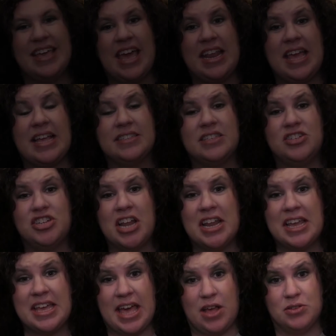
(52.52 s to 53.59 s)
Katie, as the
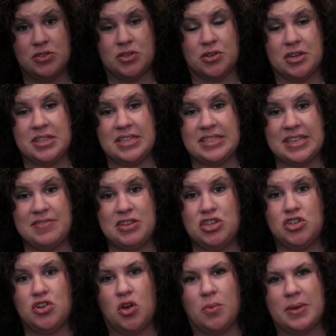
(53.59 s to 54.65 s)
genetic counselor in the C V
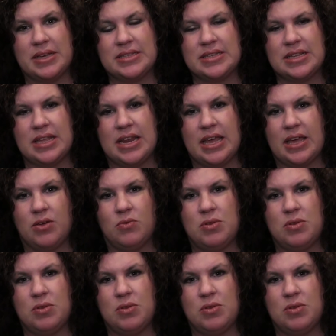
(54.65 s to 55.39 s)
Genomics Clinic,